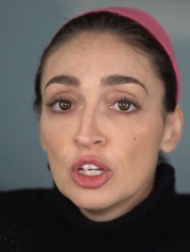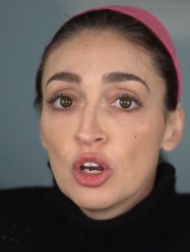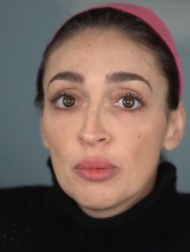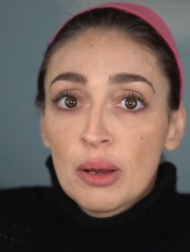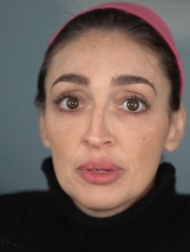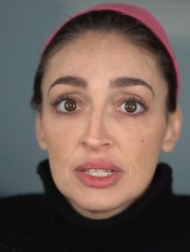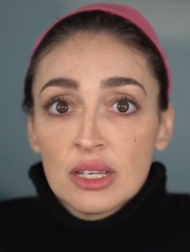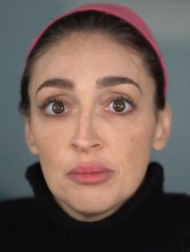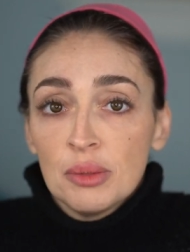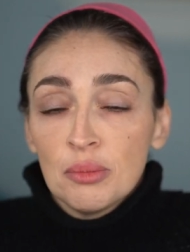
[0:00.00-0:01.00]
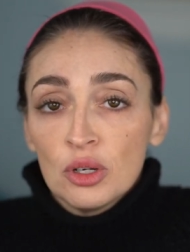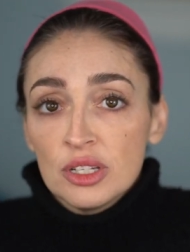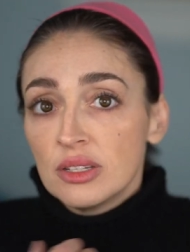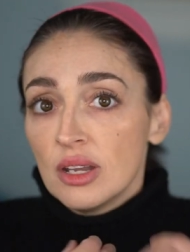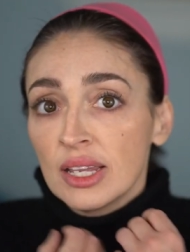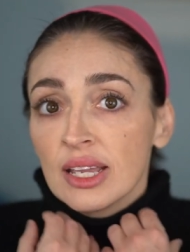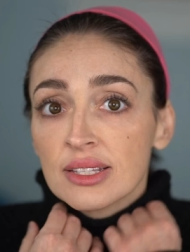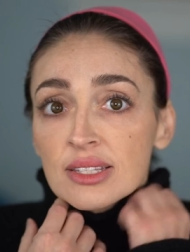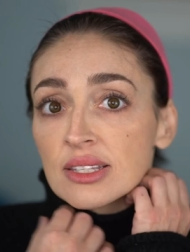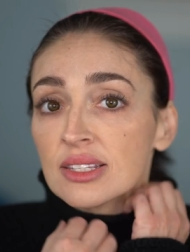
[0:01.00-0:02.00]
you know, puppies can be put
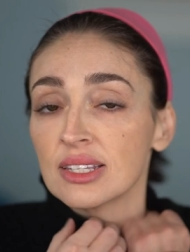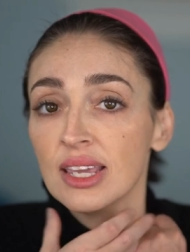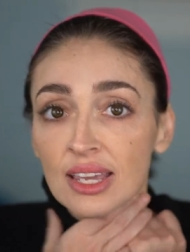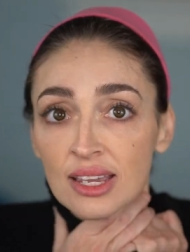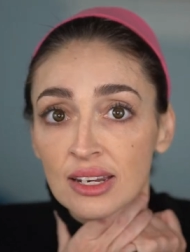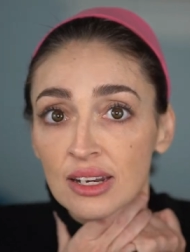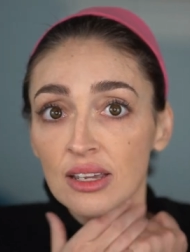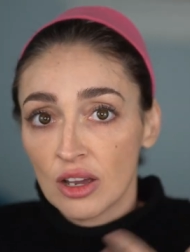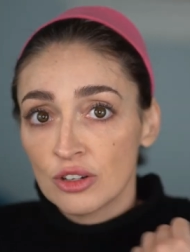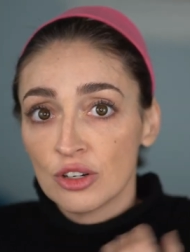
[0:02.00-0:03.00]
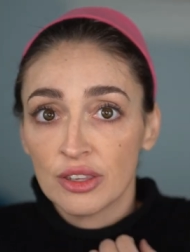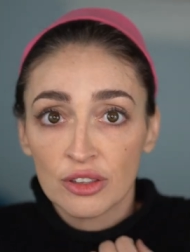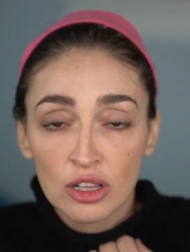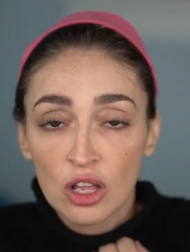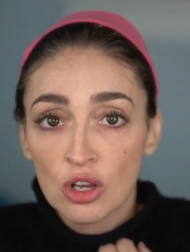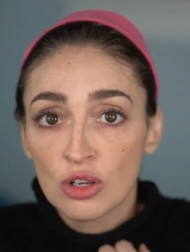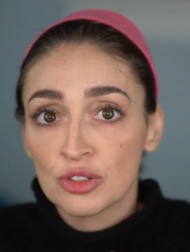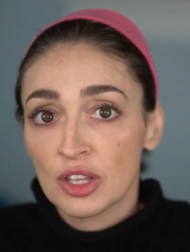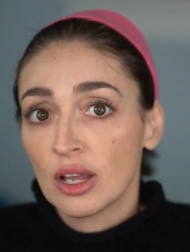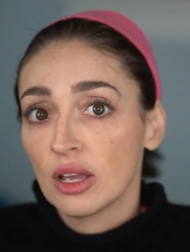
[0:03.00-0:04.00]
against the skin, underneath
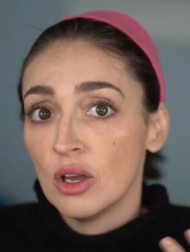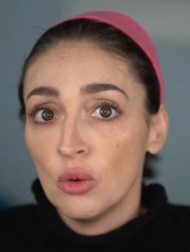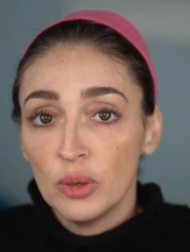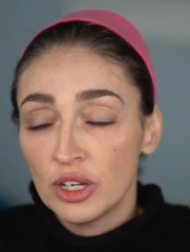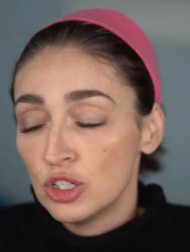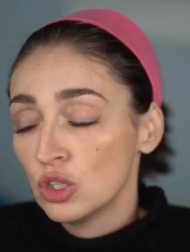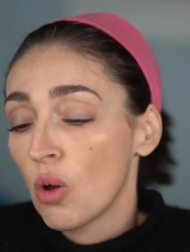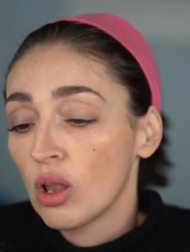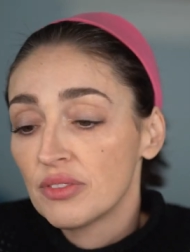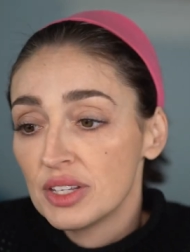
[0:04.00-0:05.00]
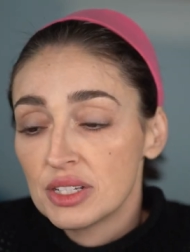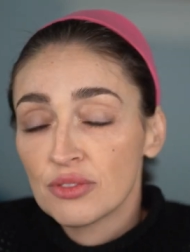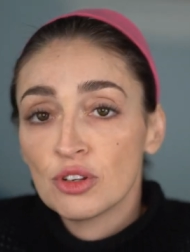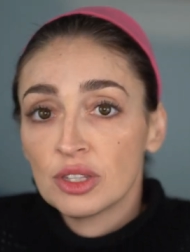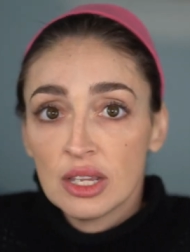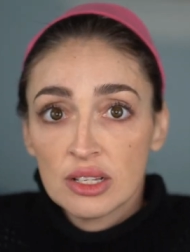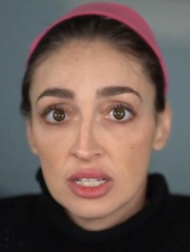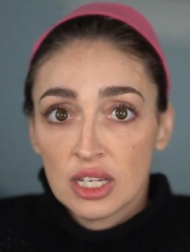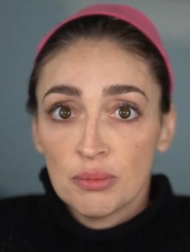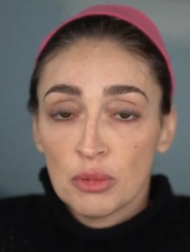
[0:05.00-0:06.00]
clothes, like we could do all of these different things
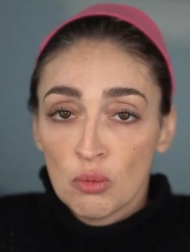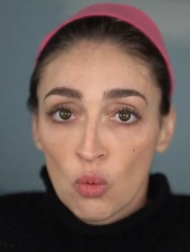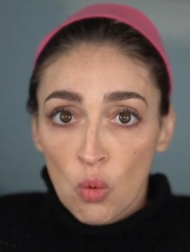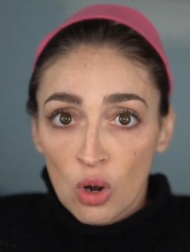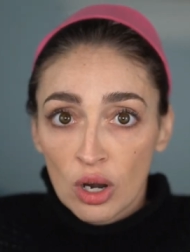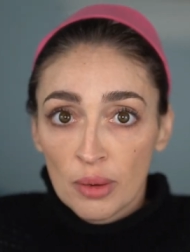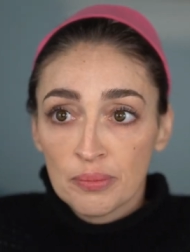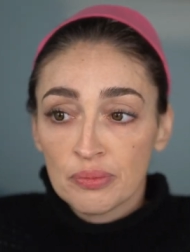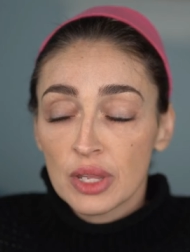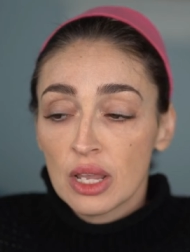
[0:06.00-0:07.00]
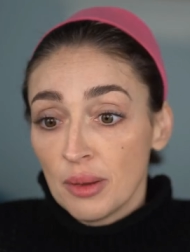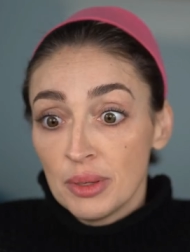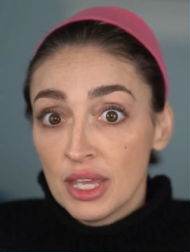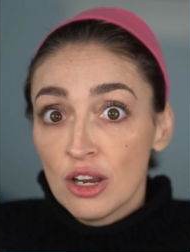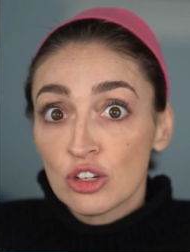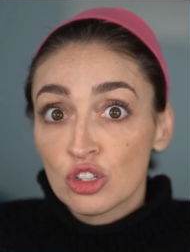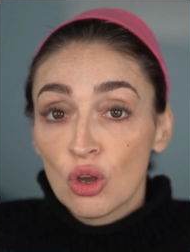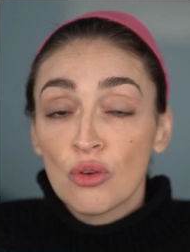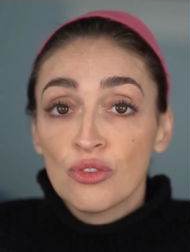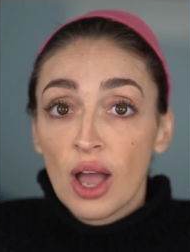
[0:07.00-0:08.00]
to keep them warm. I mean, they are
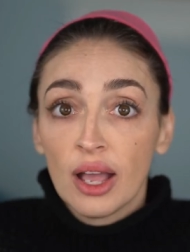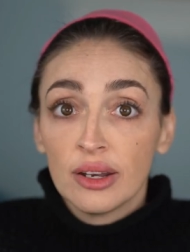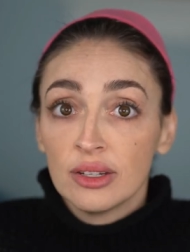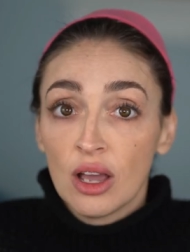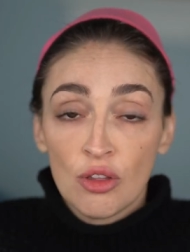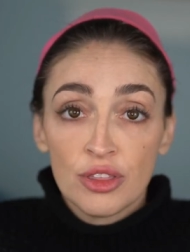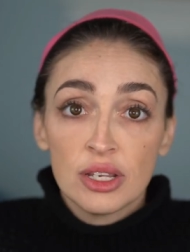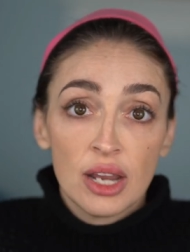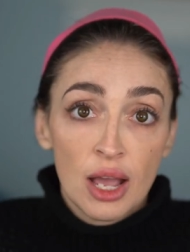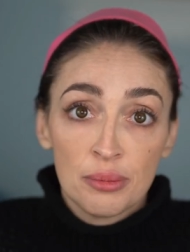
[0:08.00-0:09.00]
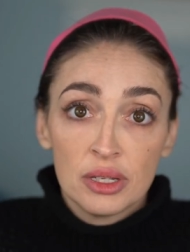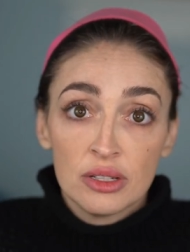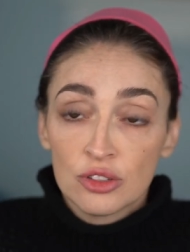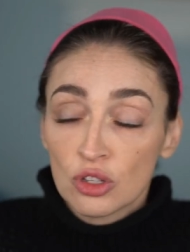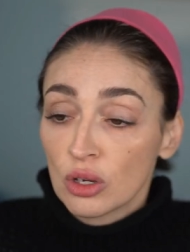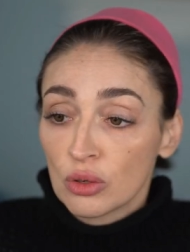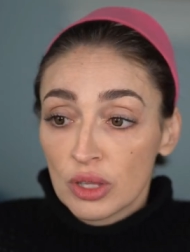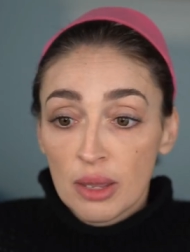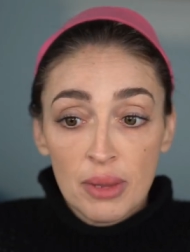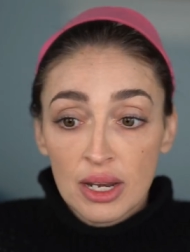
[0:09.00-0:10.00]
so fat and healthy and happy, so
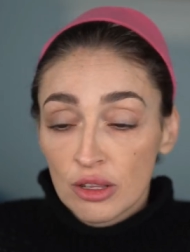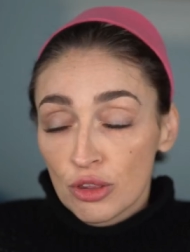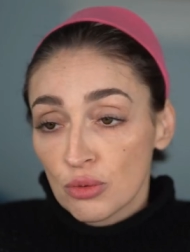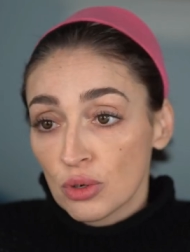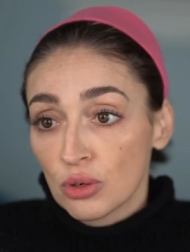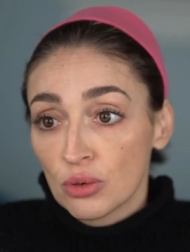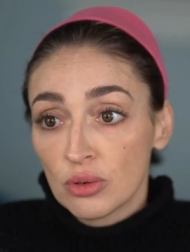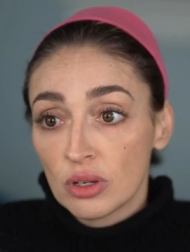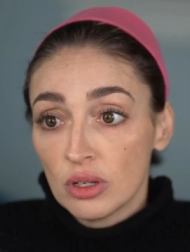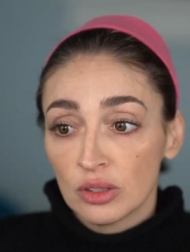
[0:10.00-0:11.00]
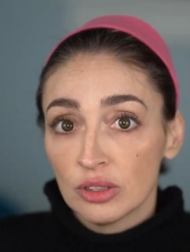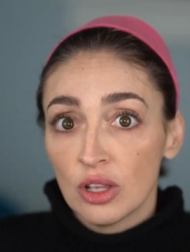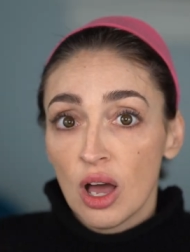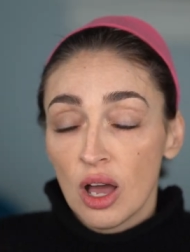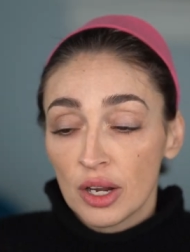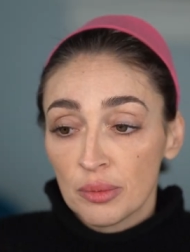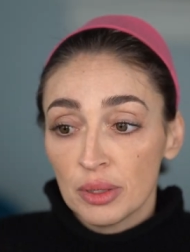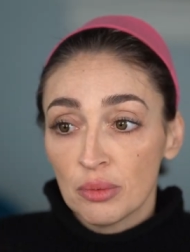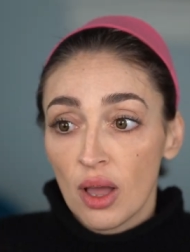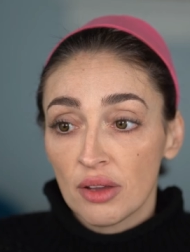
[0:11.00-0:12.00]
they made it through. A lot of
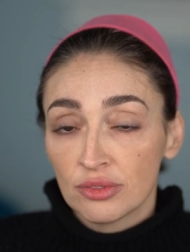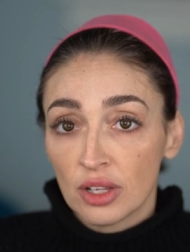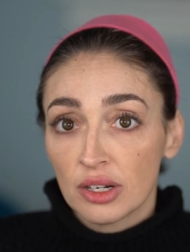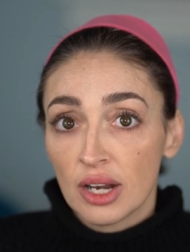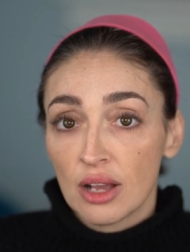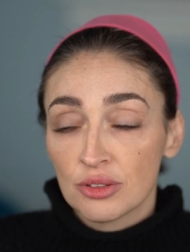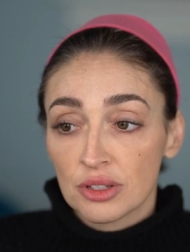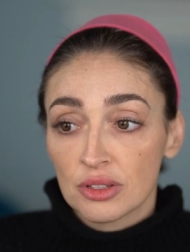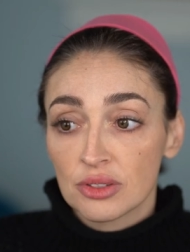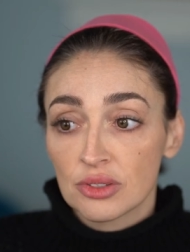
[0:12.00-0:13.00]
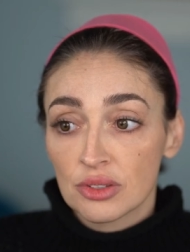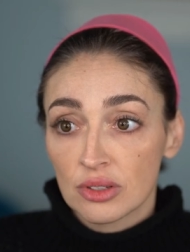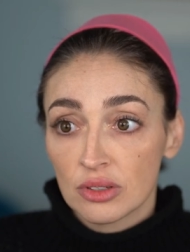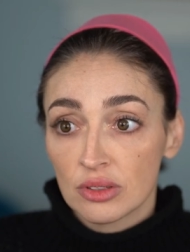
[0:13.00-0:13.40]
people had flooded houses